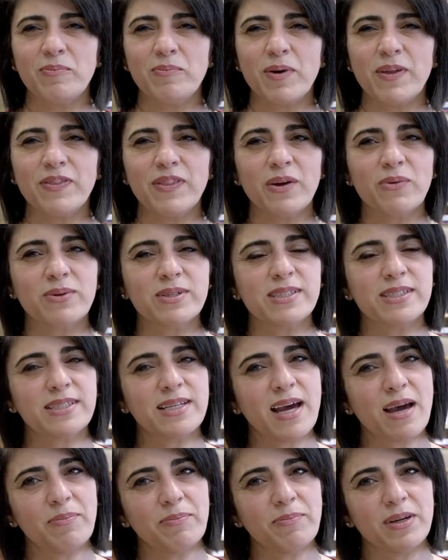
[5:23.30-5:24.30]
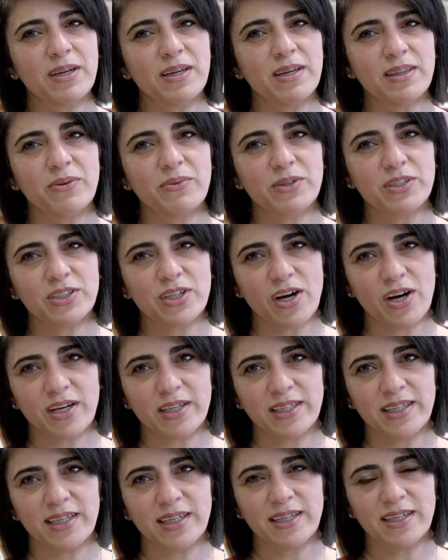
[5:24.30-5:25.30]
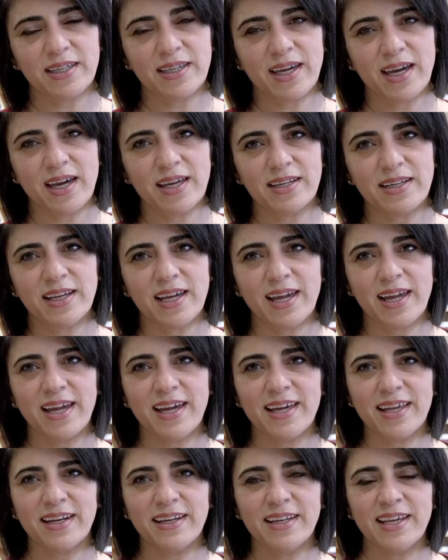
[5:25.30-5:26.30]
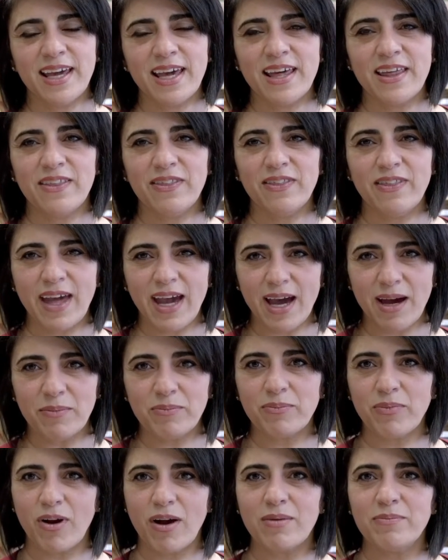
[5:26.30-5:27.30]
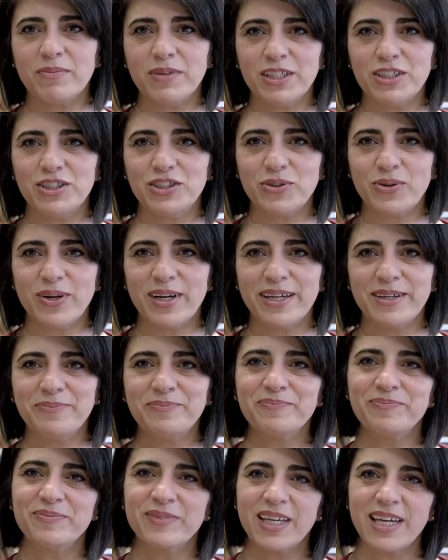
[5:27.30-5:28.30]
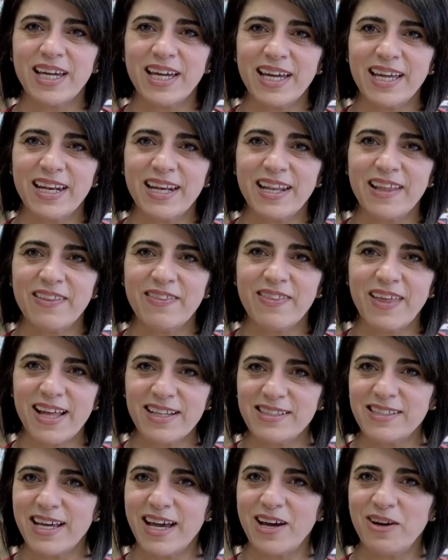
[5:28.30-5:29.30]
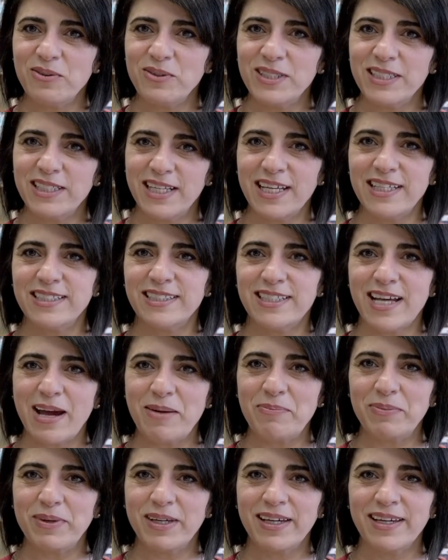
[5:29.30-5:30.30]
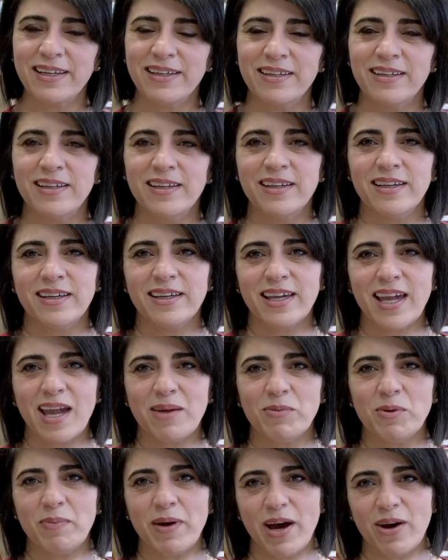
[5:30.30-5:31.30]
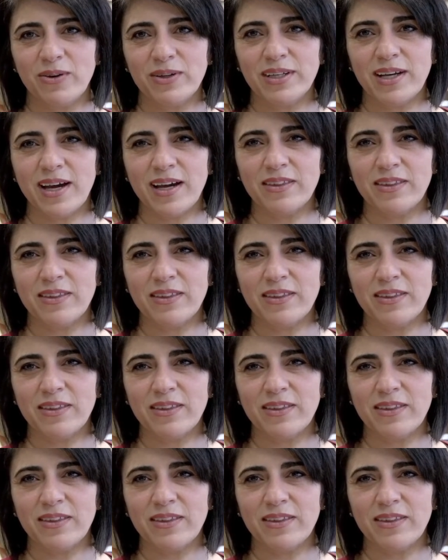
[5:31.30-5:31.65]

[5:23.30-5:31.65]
But they were stopping and they were talking again, and that brought me joy. And that's how today's topic came about.